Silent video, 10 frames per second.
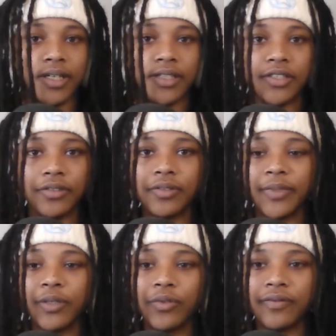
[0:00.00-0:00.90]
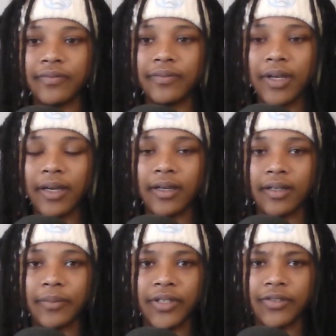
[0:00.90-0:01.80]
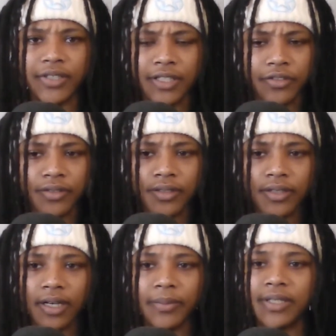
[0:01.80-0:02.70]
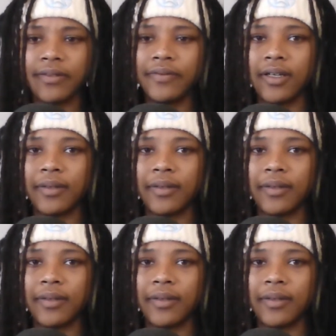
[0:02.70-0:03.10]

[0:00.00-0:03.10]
he's shown to be one of Peter's teachers, I believe.